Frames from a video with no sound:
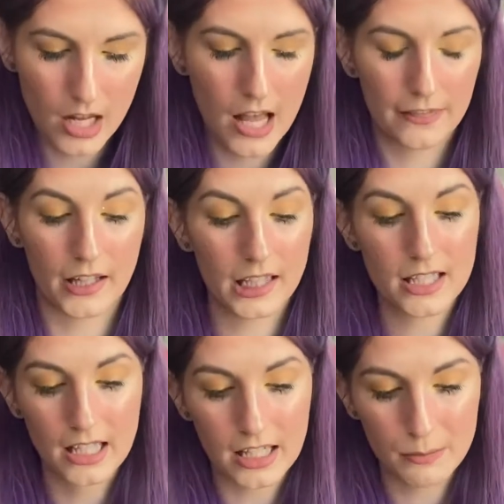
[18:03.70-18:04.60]
Then
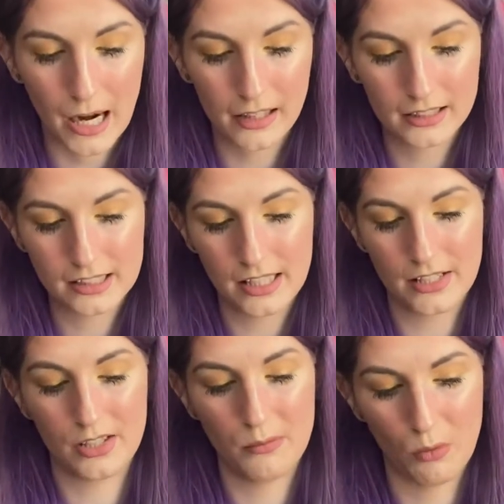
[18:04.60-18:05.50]
this next palette
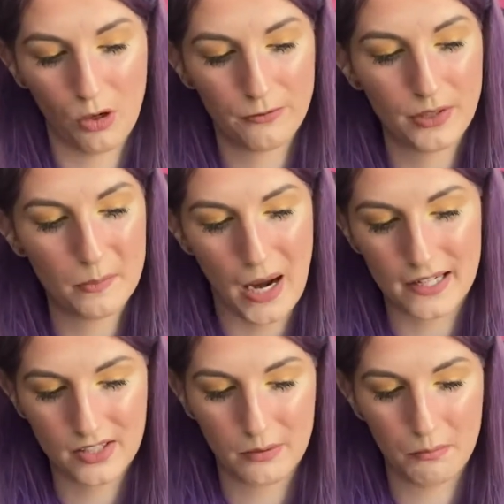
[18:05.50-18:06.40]
is the Morphe
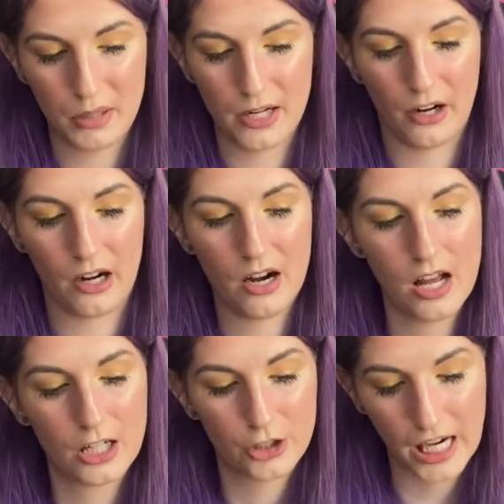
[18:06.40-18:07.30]
Madison Beer
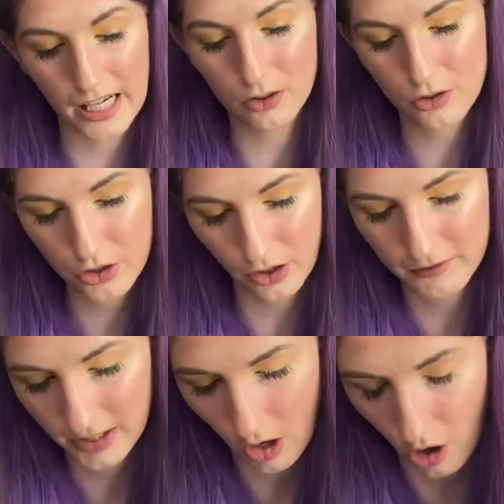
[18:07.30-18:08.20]
Channel
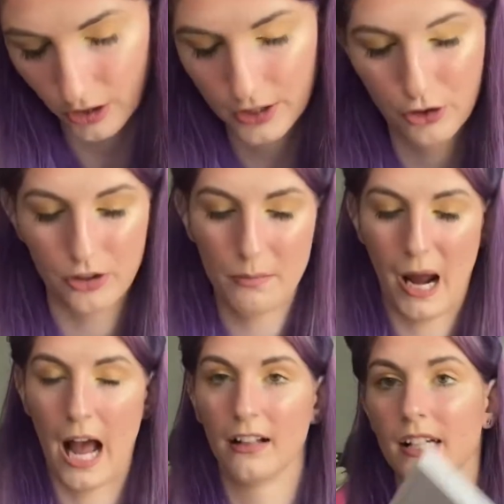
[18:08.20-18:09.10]
Surfing Artistry
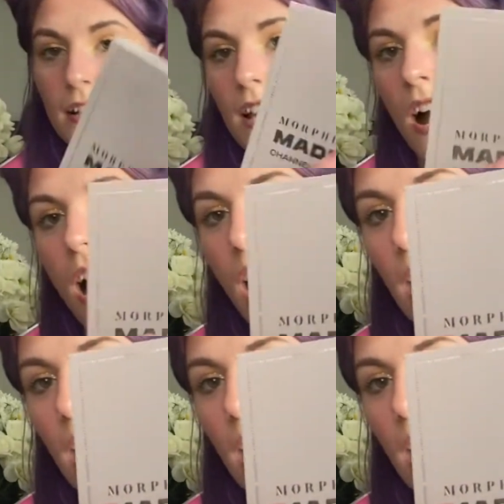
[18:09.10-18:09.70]
palette. I